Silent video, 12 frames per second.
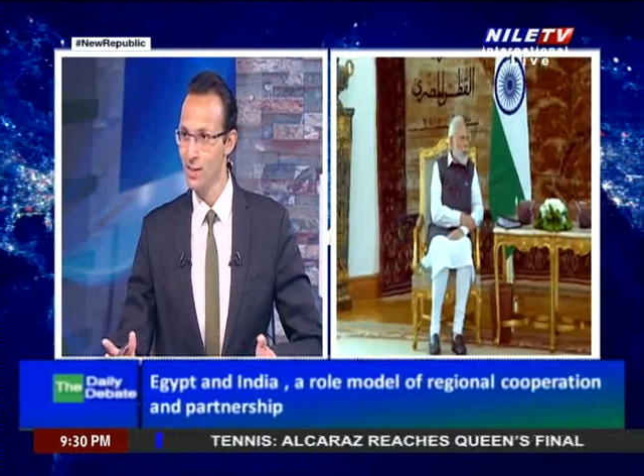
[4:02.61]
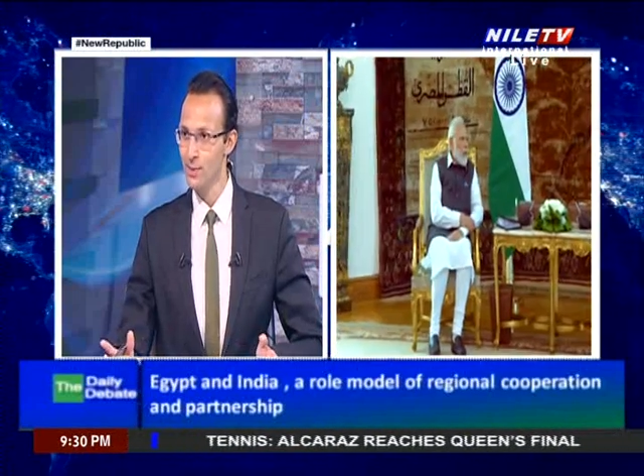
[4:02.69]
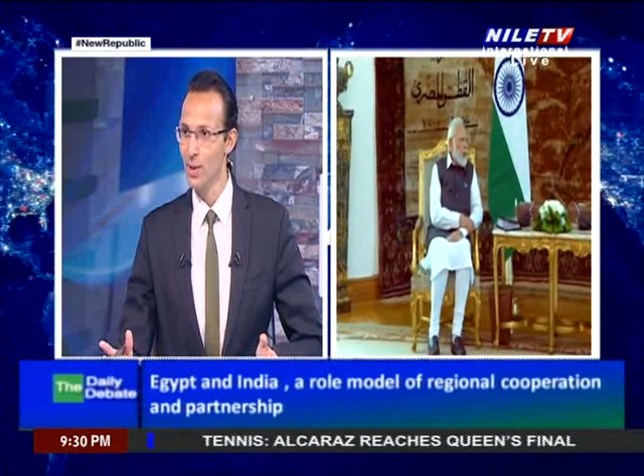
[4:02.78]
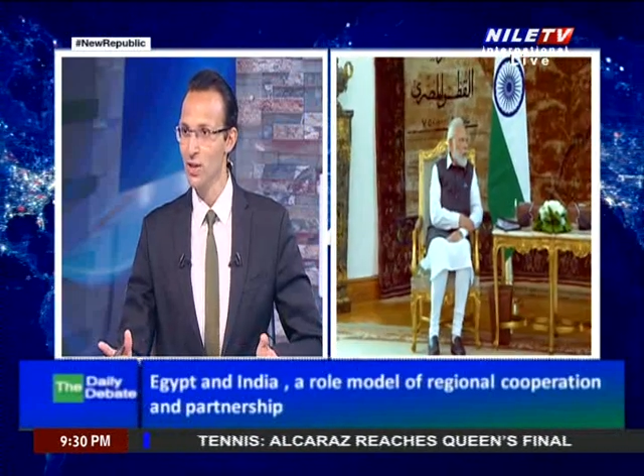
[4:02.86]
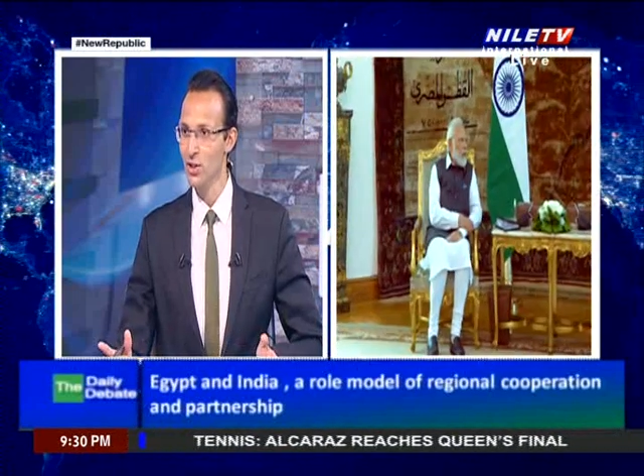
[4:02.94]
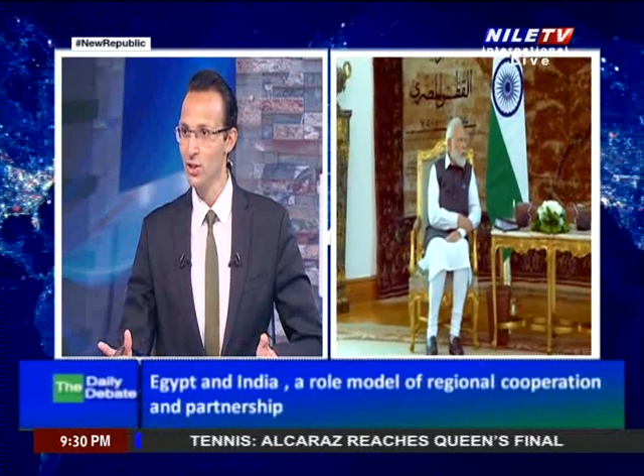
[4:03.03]

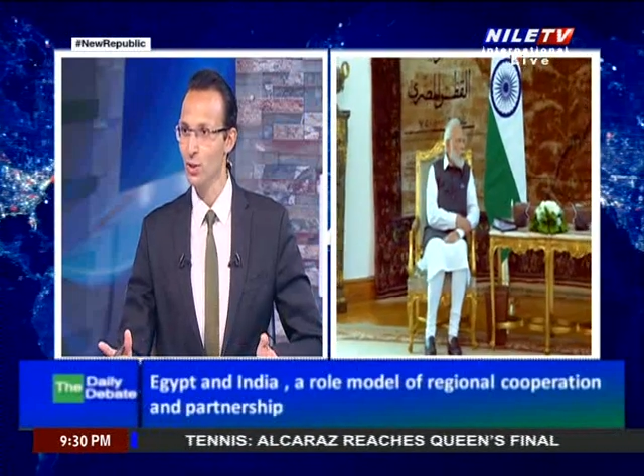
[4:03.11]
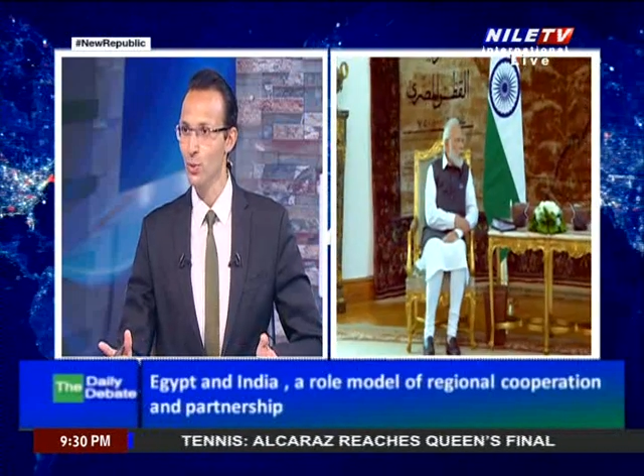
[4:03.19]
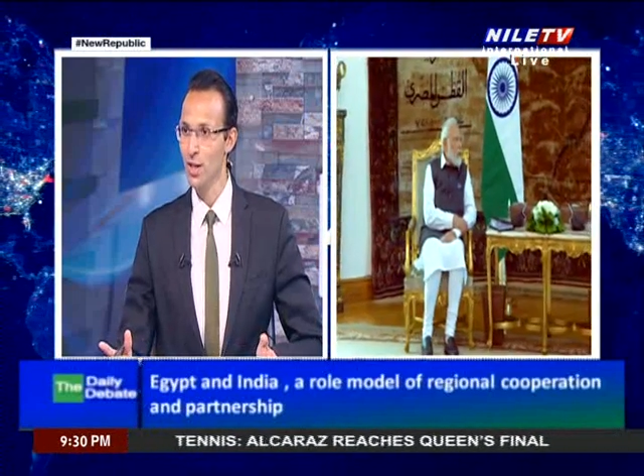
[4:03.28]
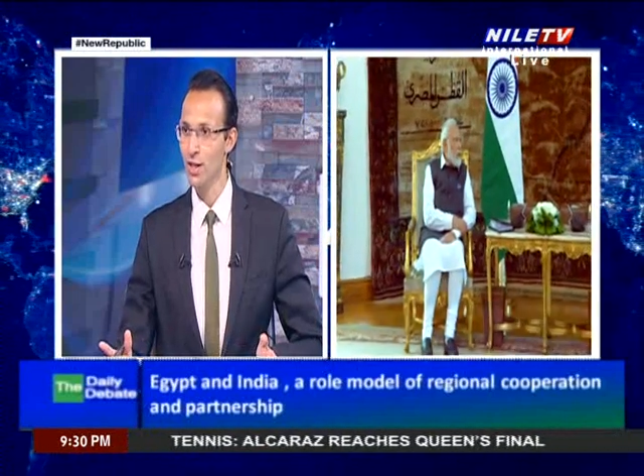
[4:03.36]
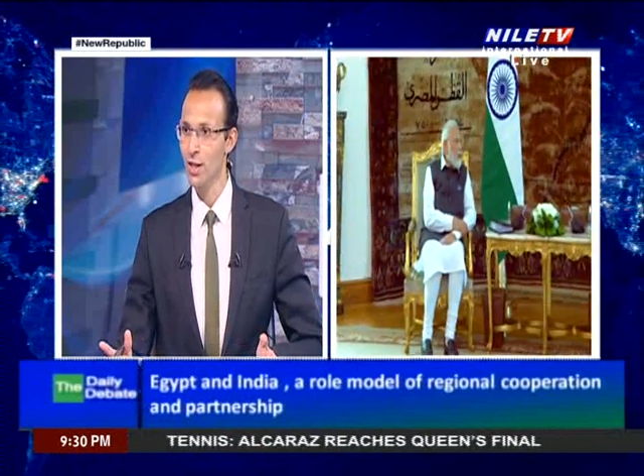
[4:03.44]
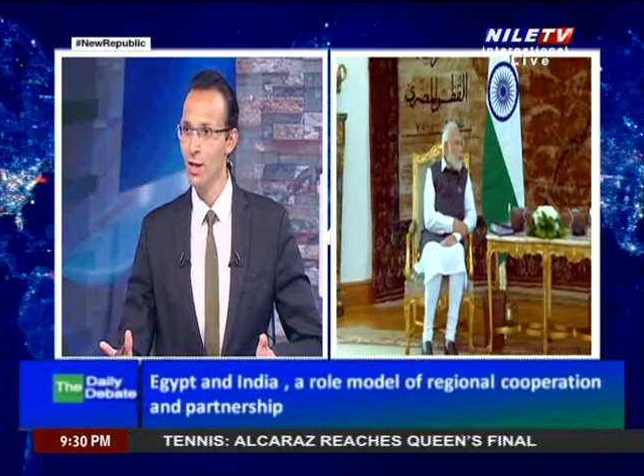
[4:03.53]
especially
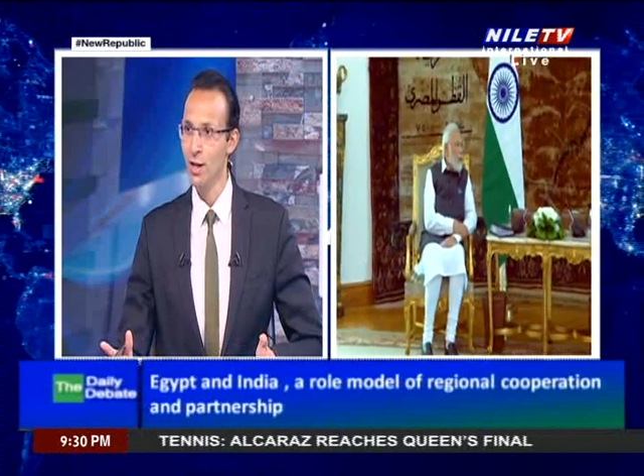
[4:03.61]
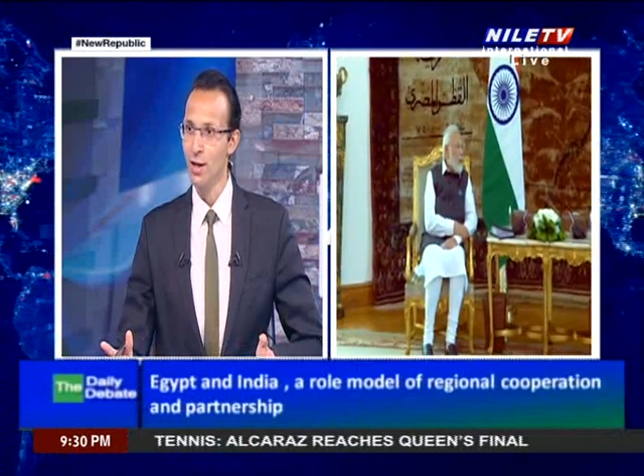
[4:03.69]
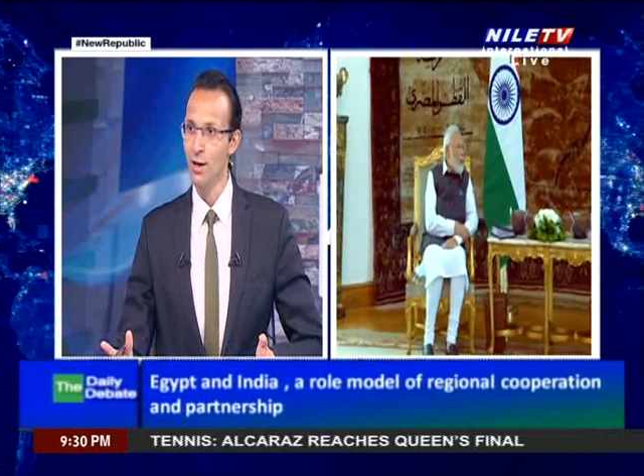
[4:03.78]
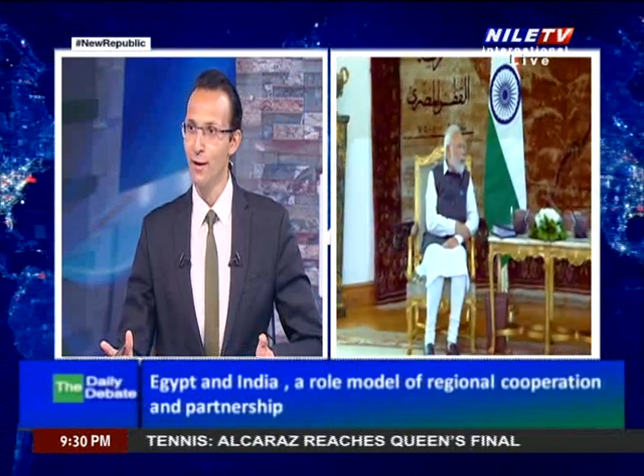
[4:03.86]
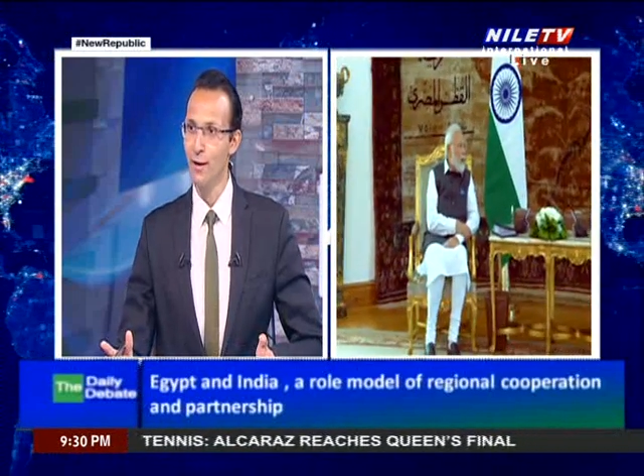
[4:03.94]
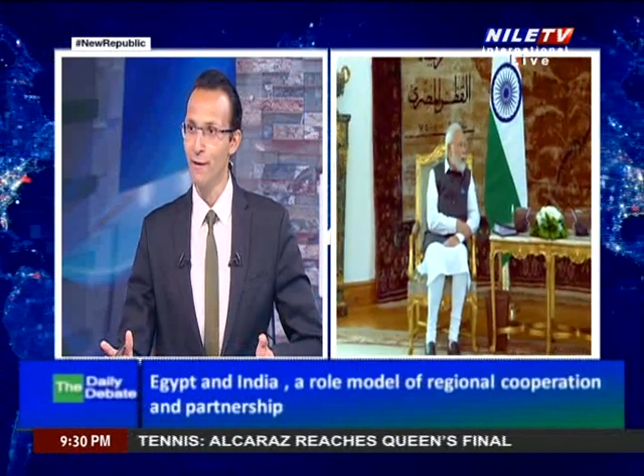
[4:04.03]
with
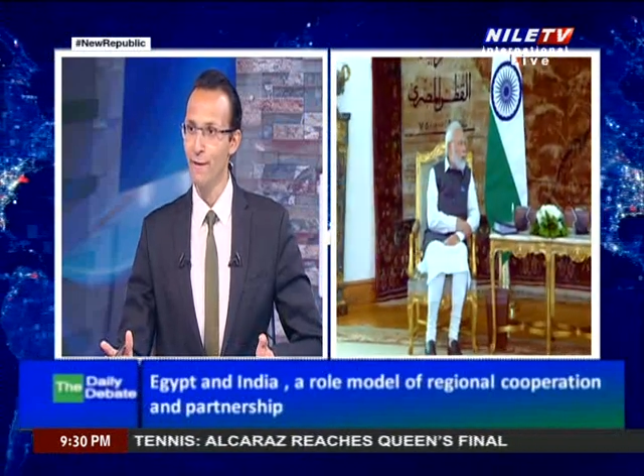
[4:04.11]
uh,